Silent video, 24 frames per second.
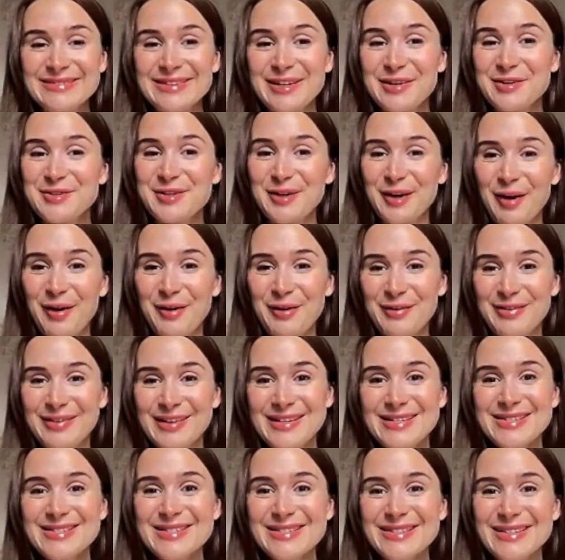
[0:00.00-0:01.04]
there's a lot of
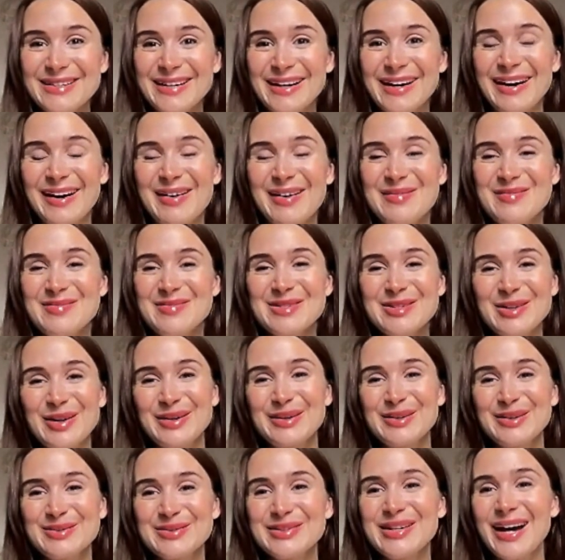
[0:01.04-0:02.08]
things um, so i
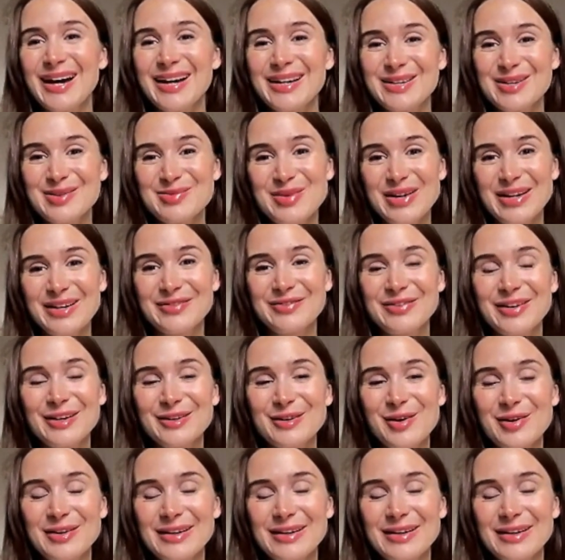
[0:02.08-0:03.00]
could i could make a very long